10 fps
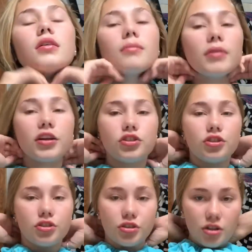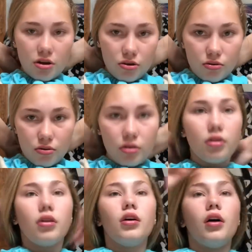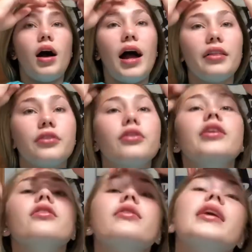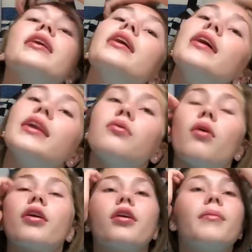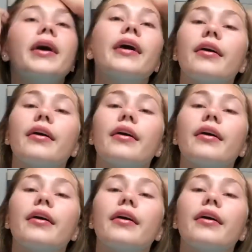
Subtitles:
but it's just so, I literally don't get any water on my hair.